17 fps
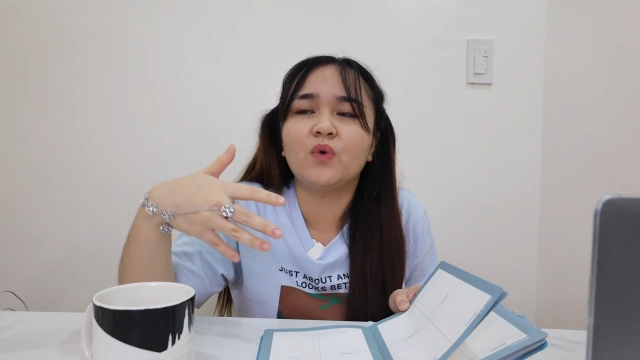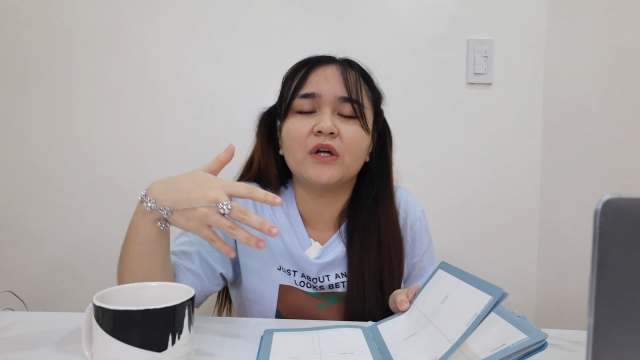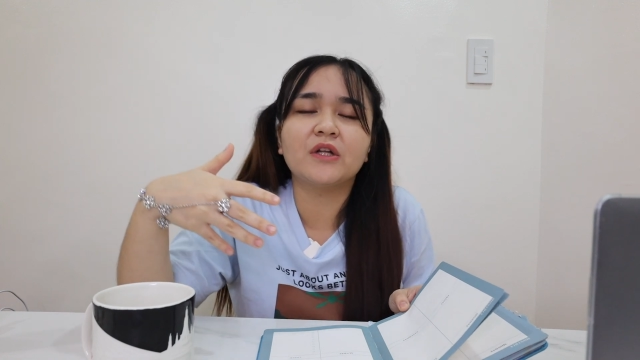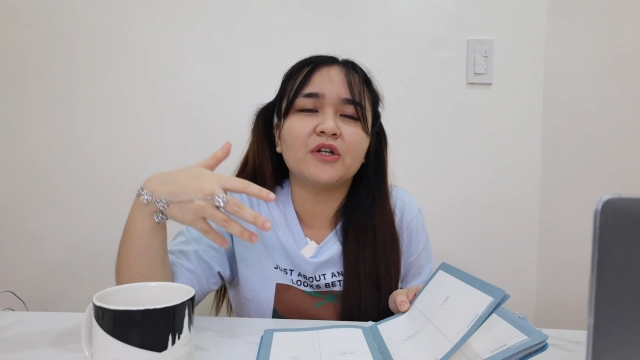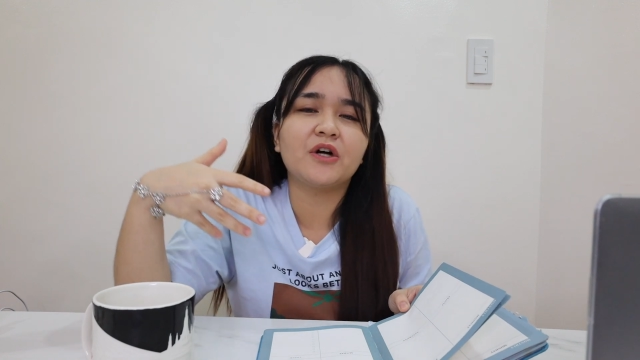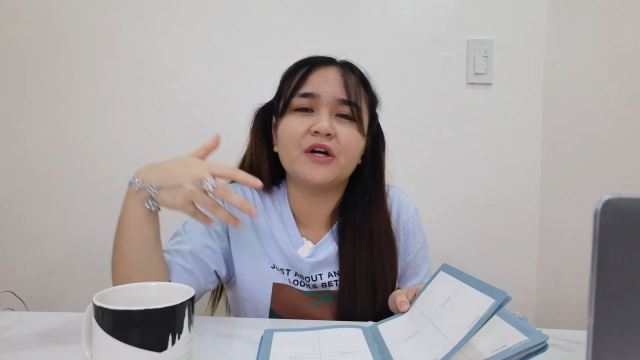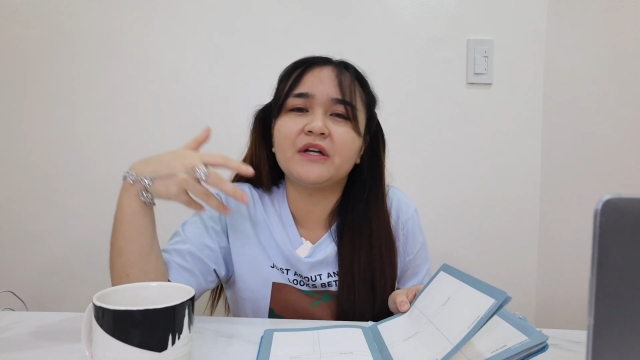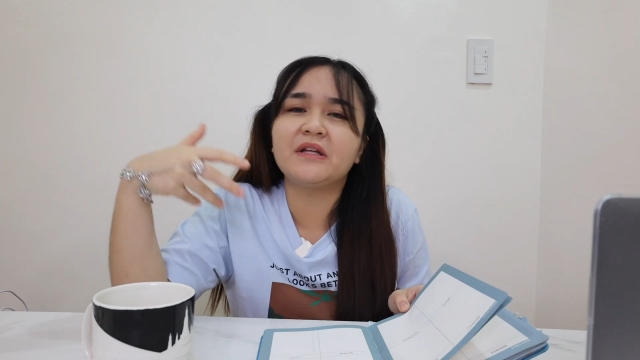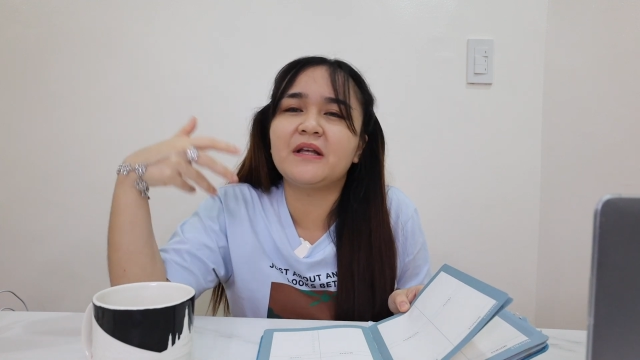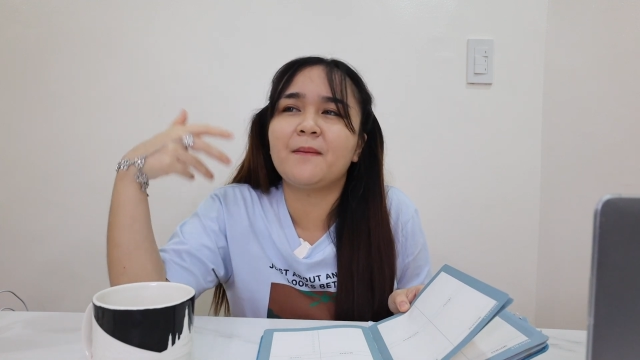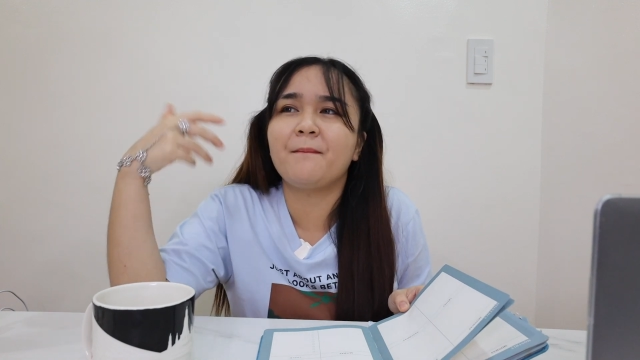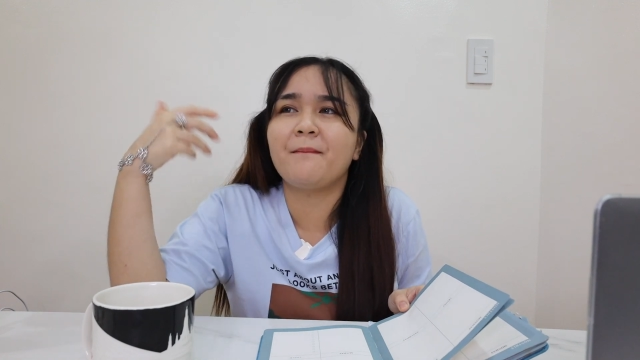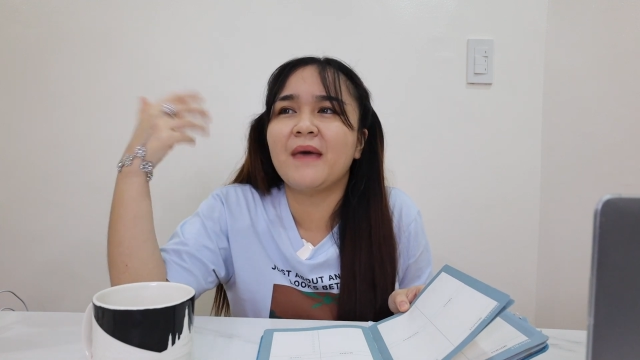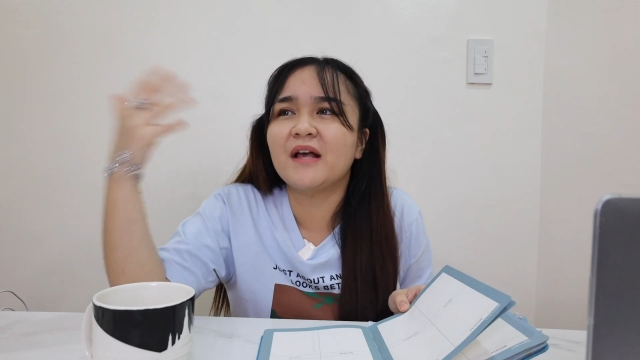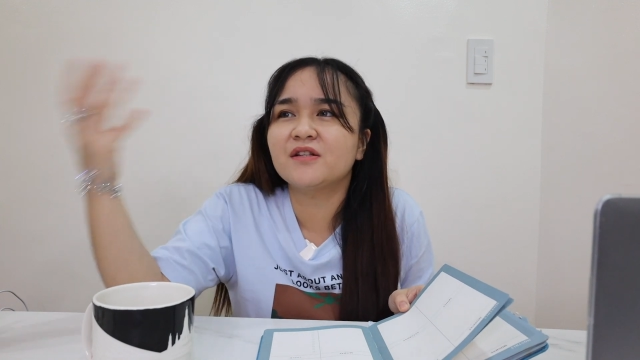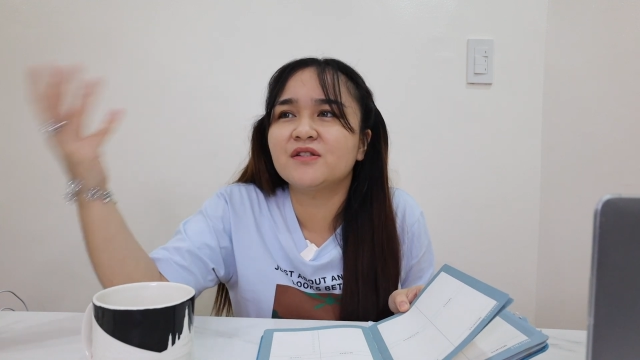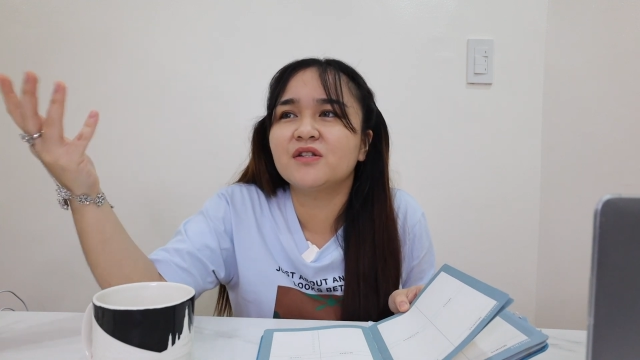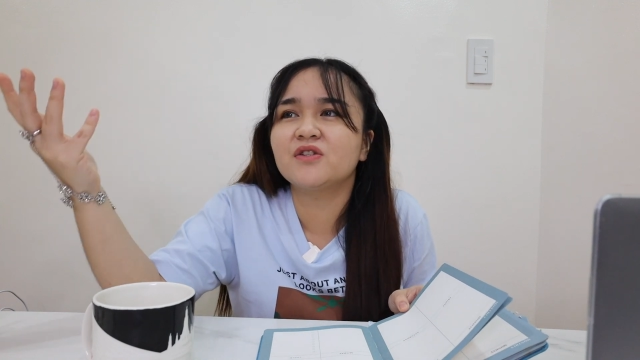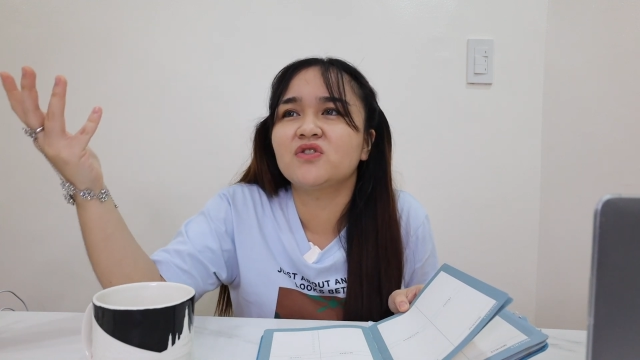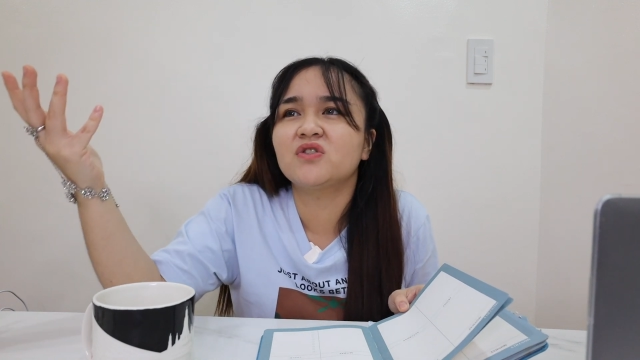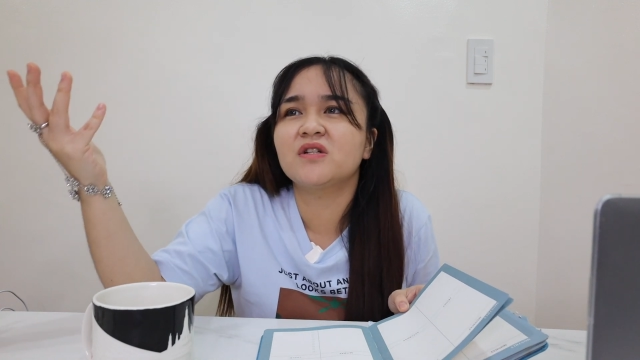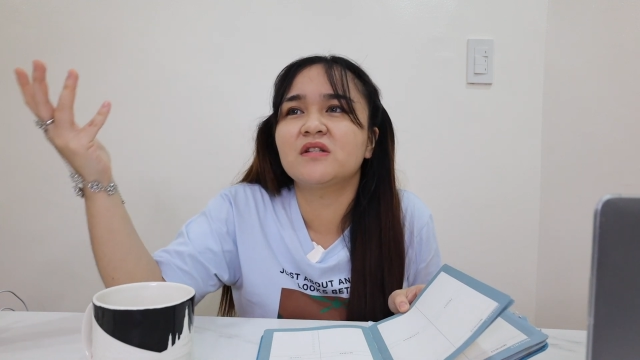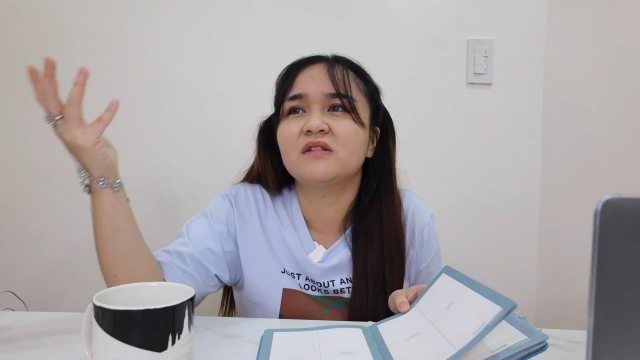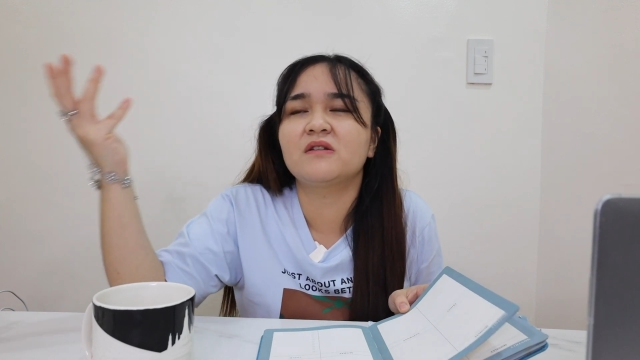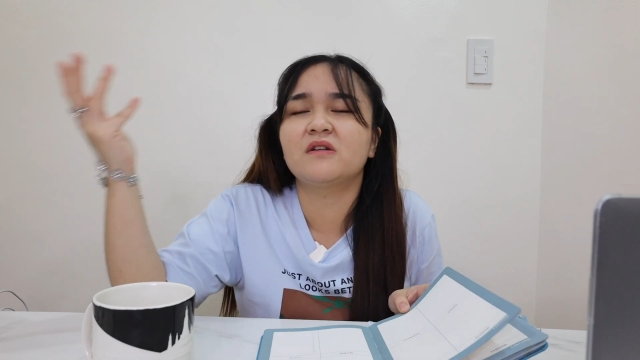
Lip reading: what are the messages